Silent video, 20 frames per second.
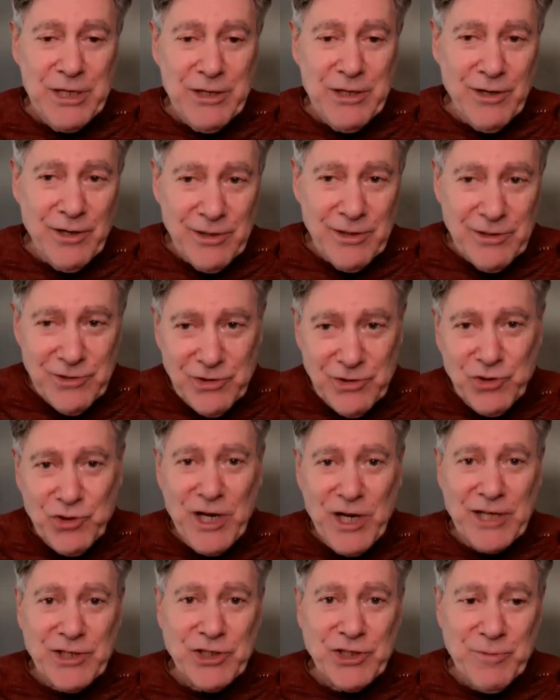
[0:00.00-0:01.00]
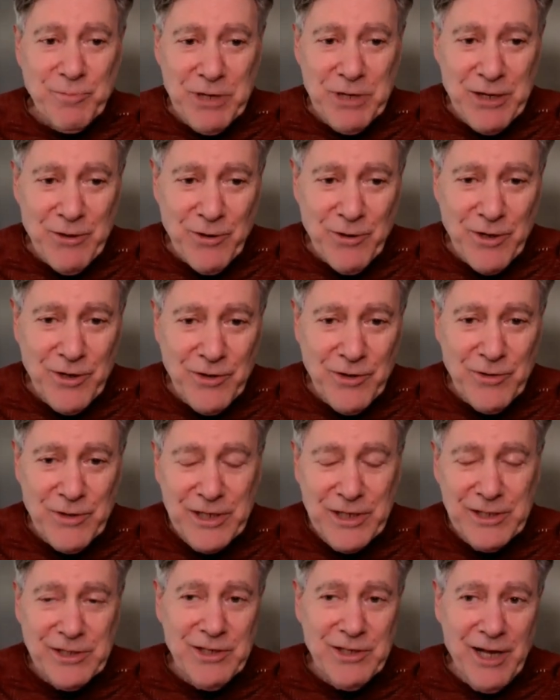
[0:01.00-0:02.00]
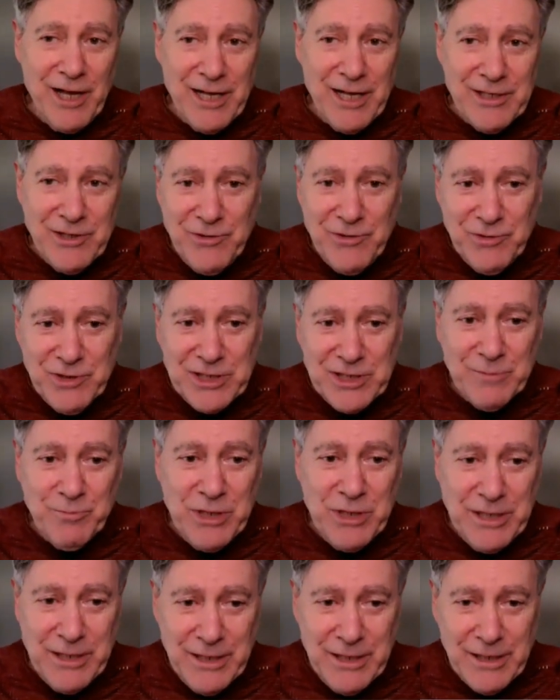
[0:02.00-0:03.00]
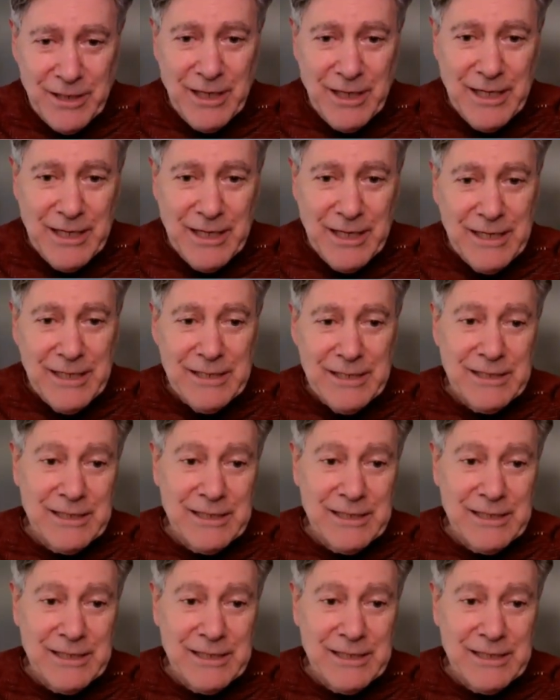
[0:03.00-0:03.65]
Because Josh Shapiro is not used to being